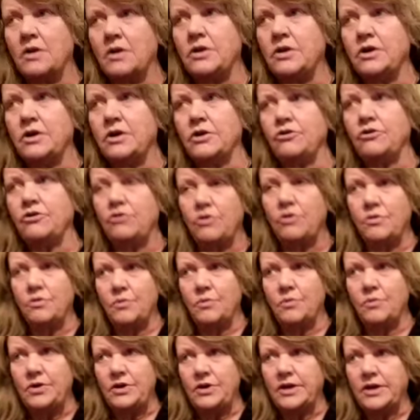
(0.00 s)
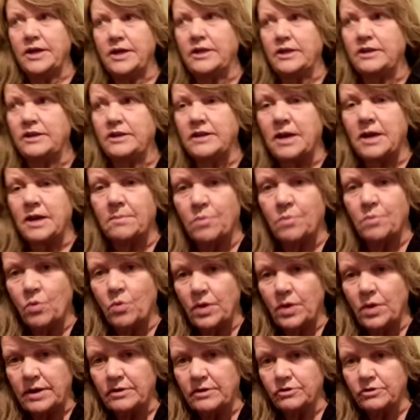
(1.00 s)
you can do. When you get to that
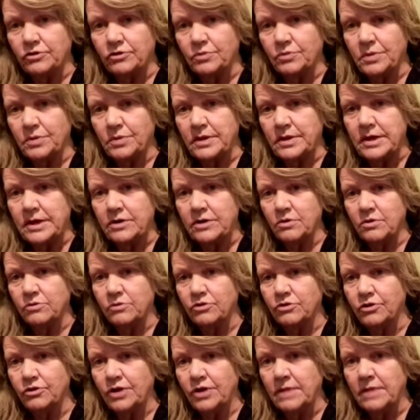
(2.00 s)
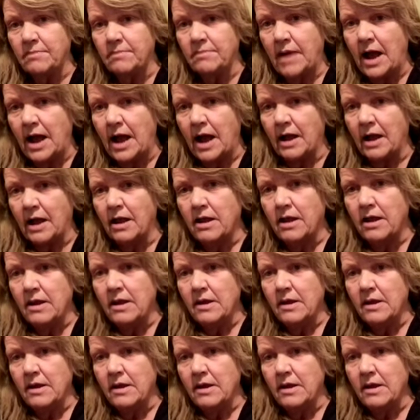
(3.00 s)
point, there's really no turning back.